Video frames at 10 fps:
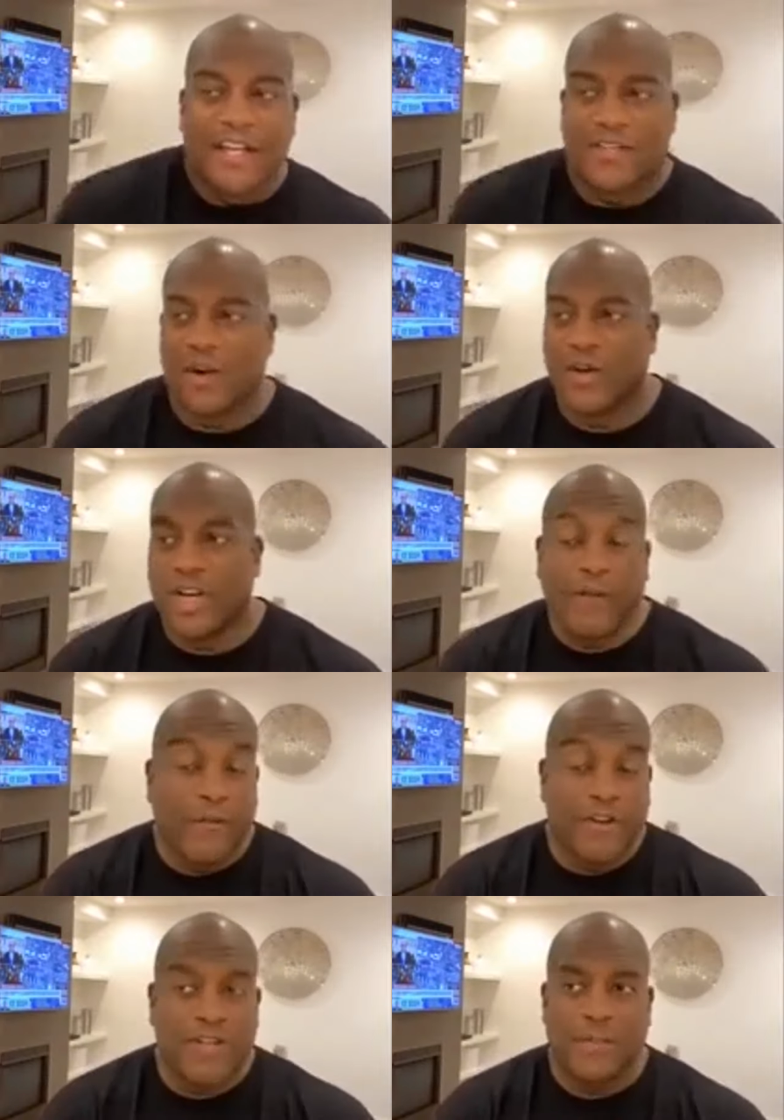So, and
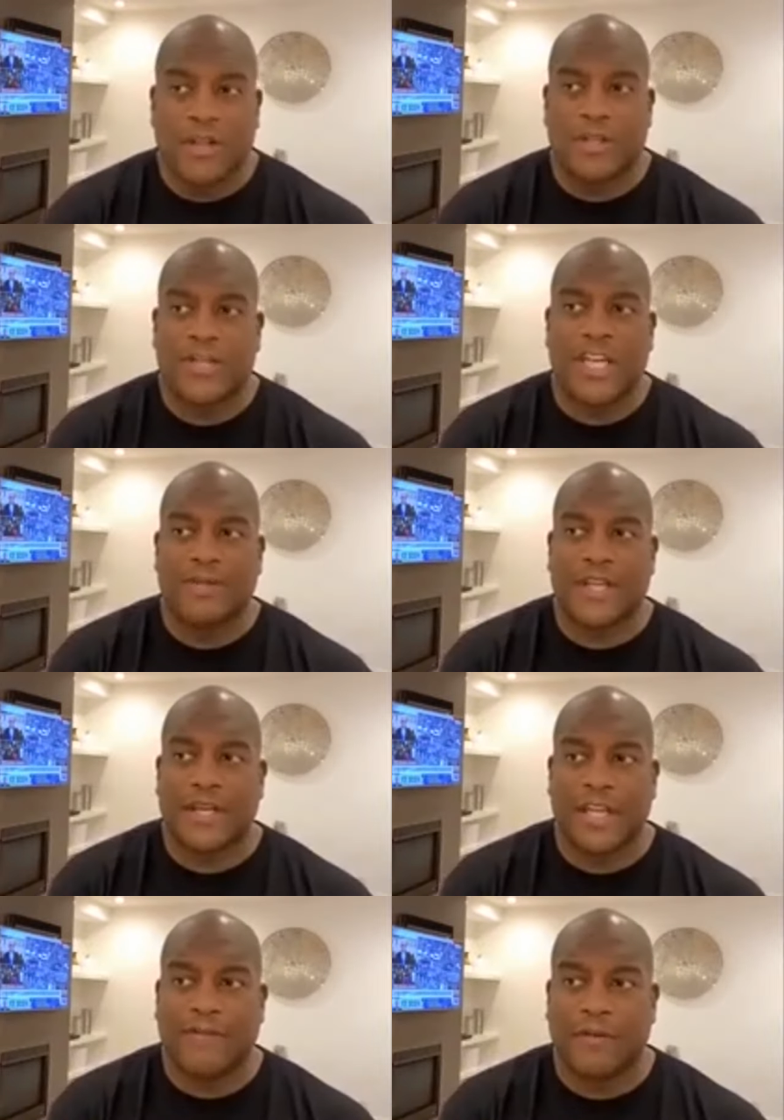even for some of the teams,
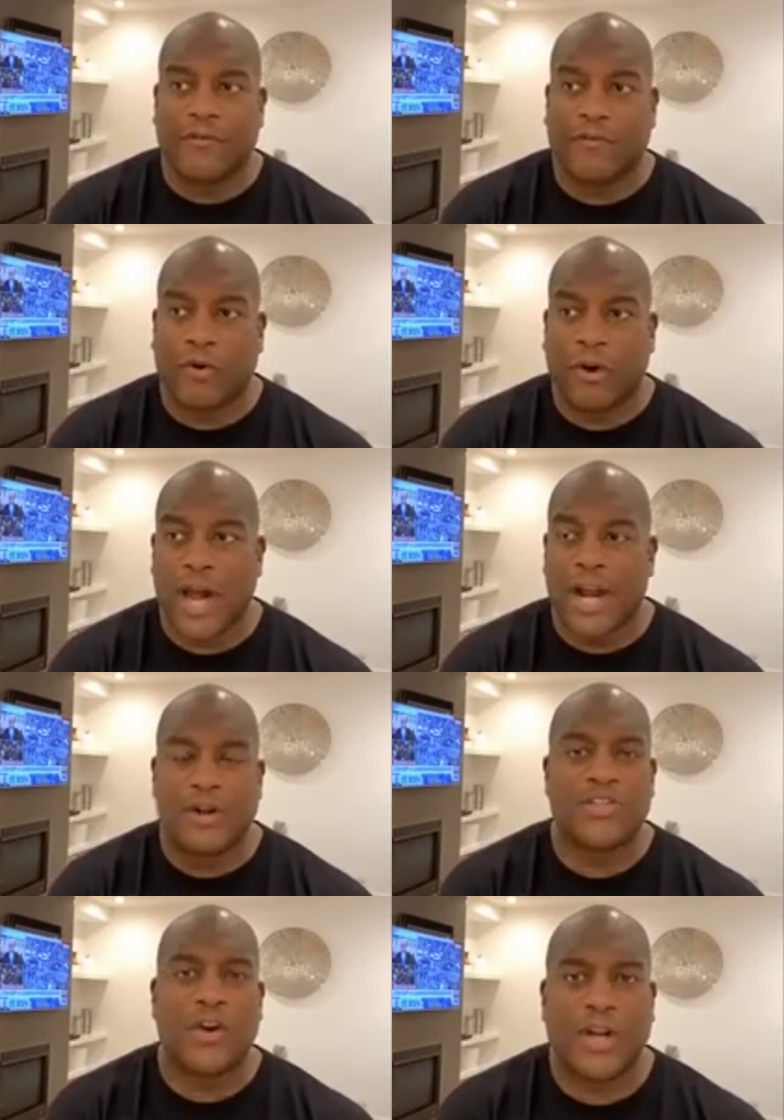like even for uh,
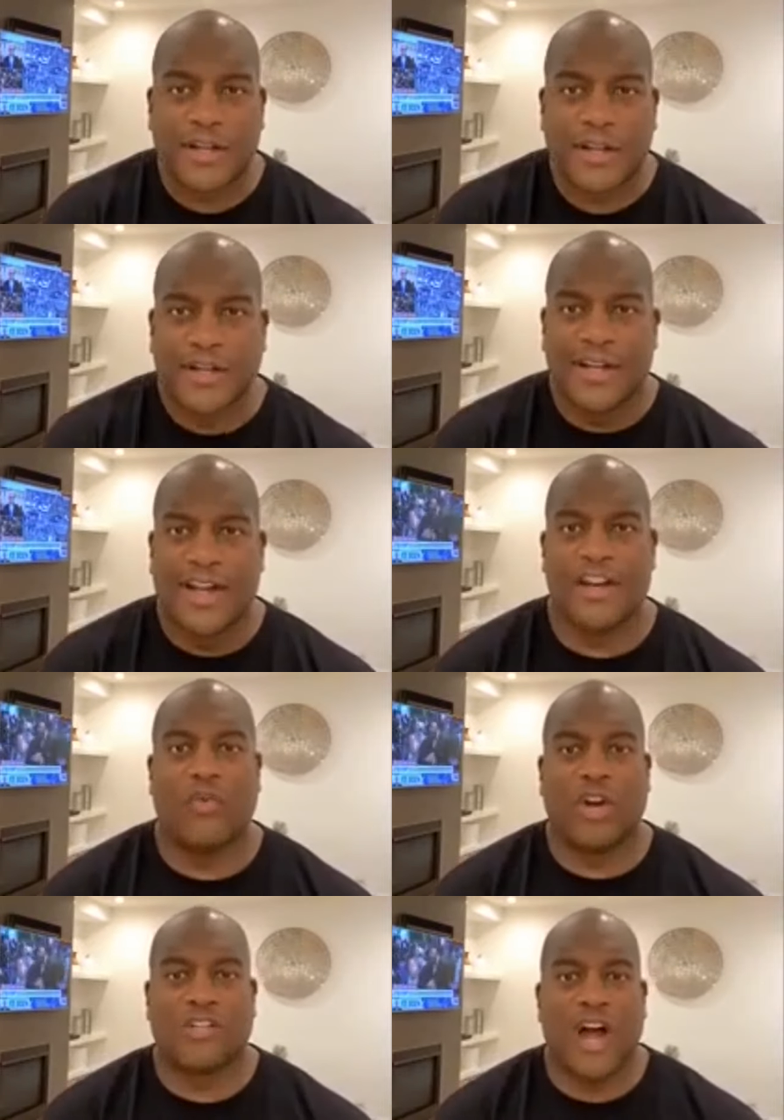Arizona, I
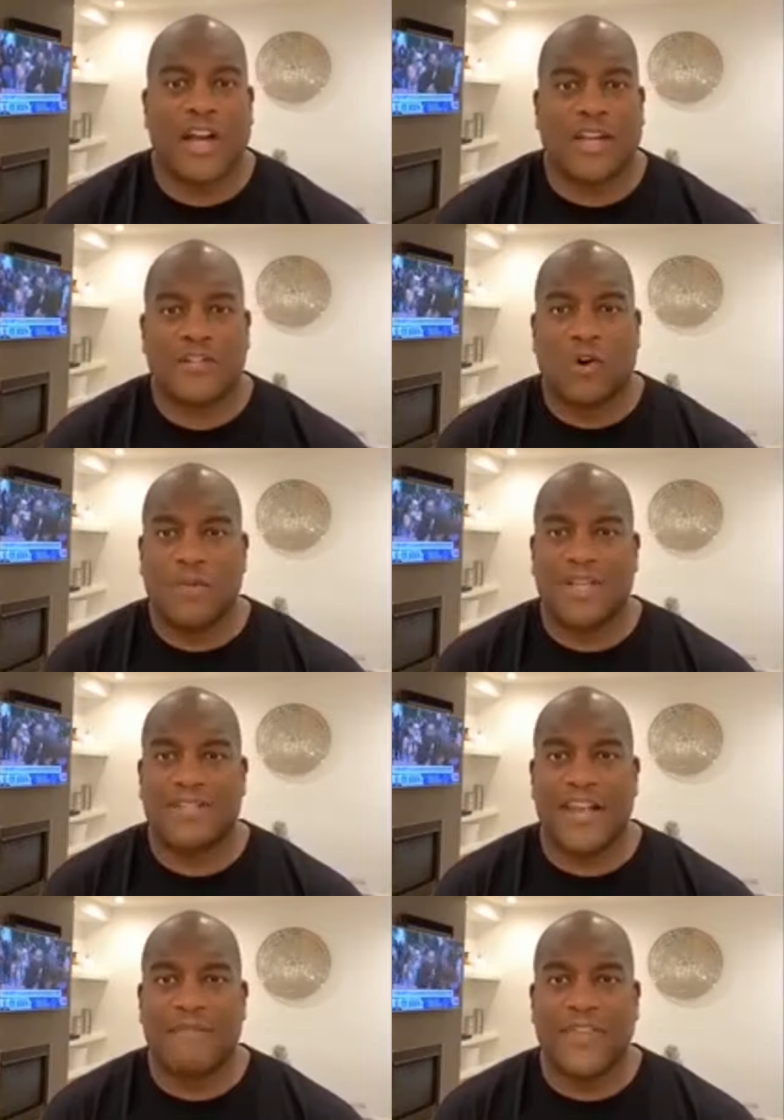know Rick Tocchet told me the
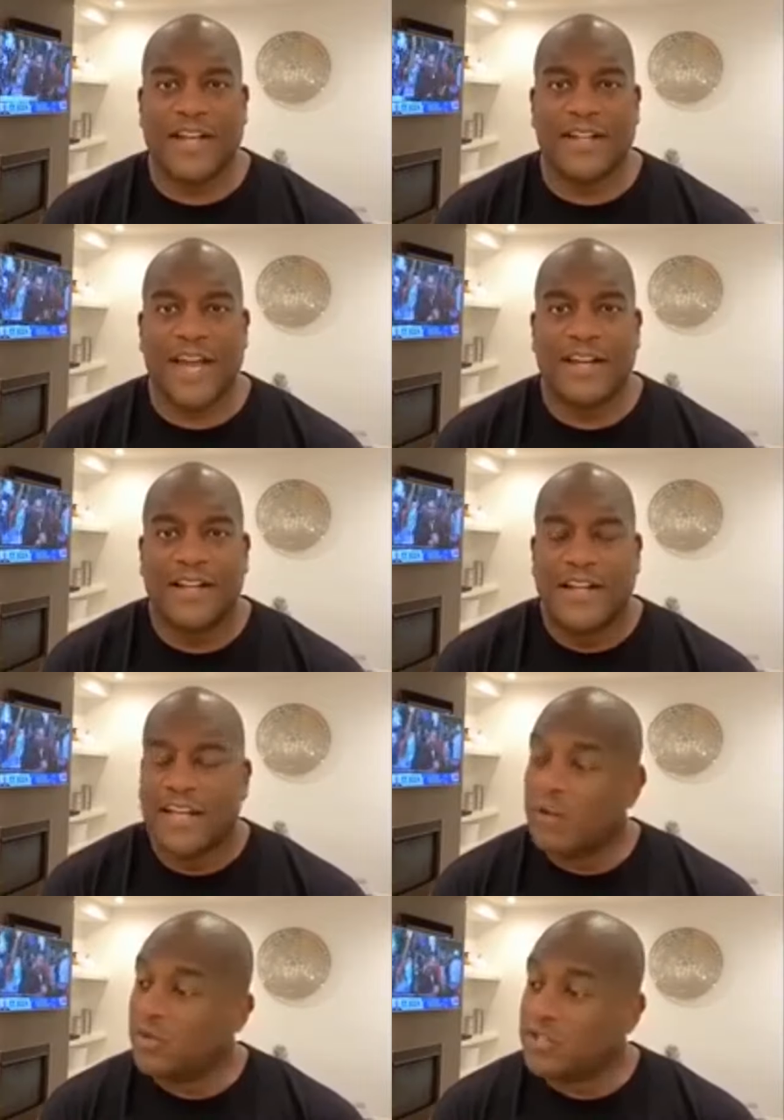same thing that
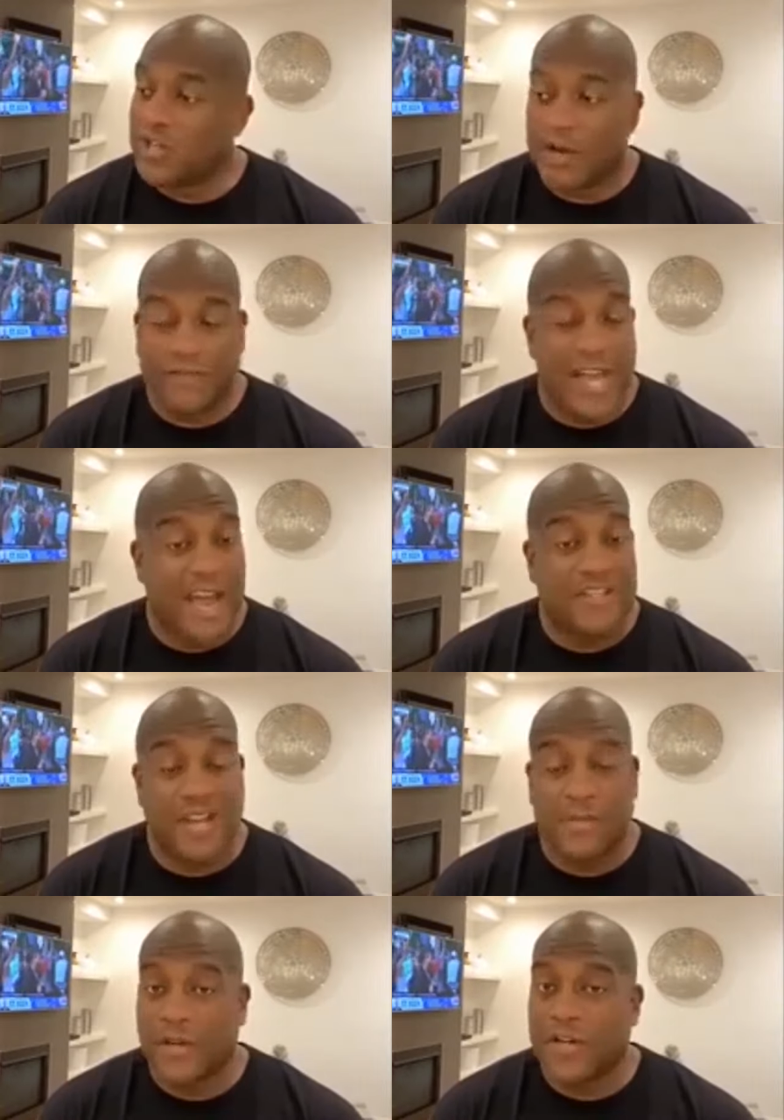it was tough to have
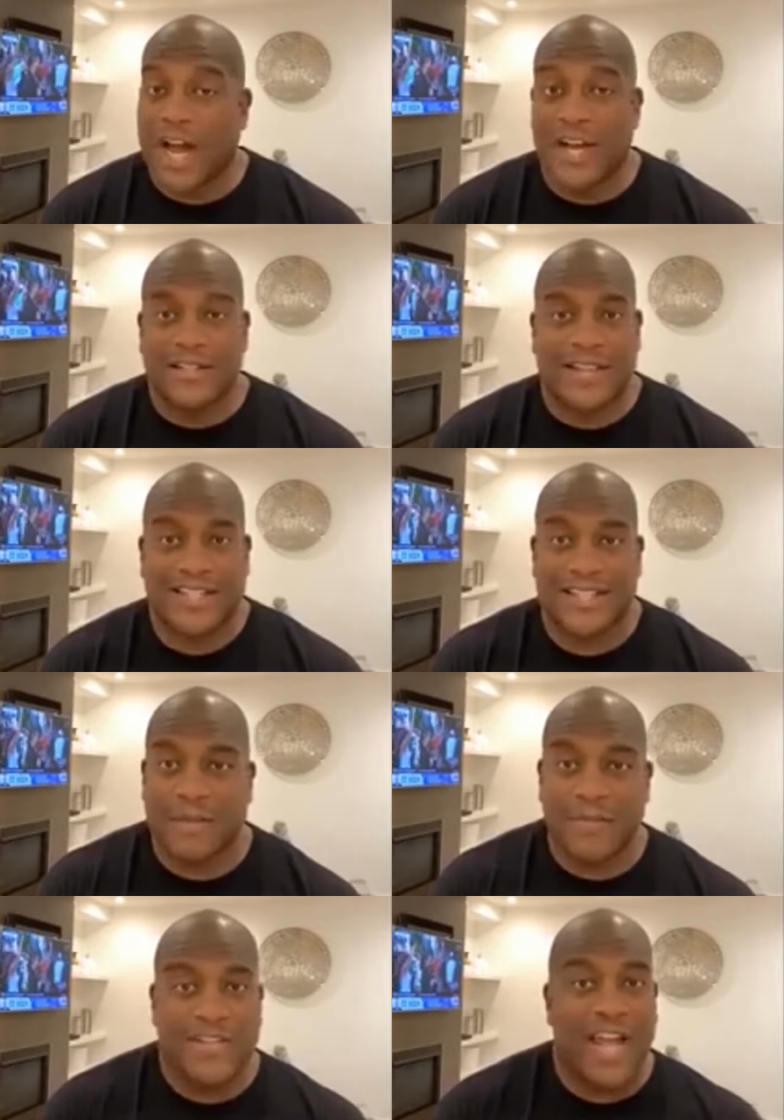some of their guys get
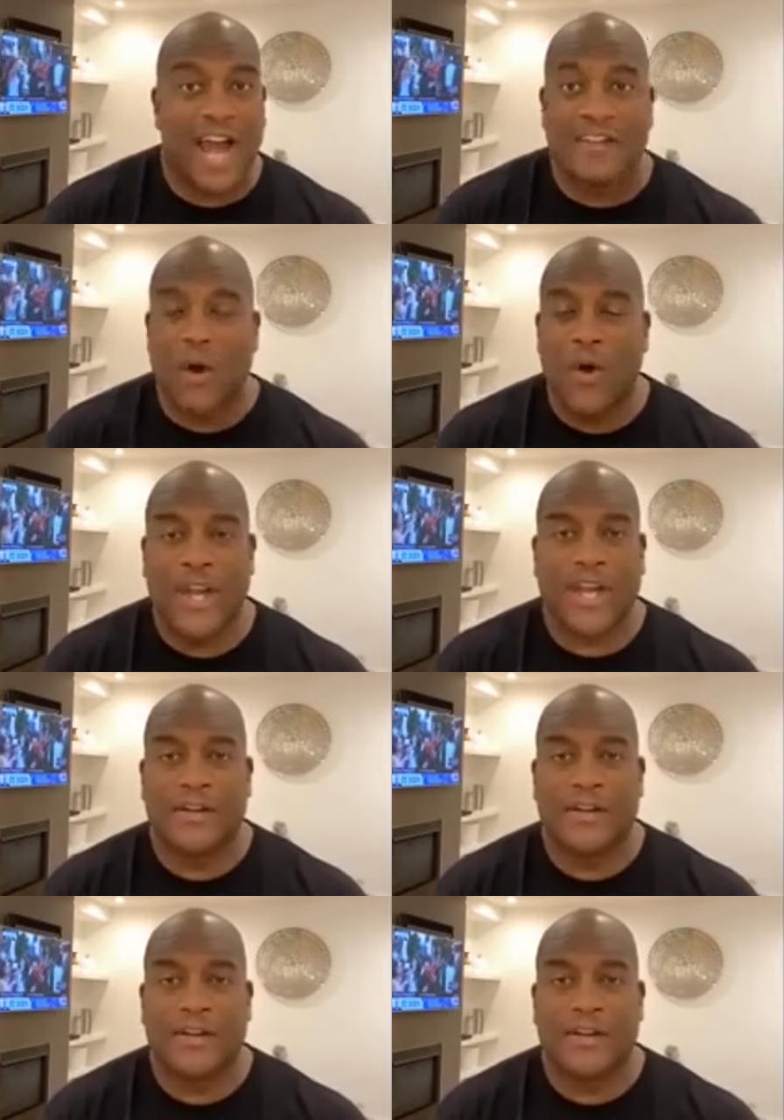some of his guys going.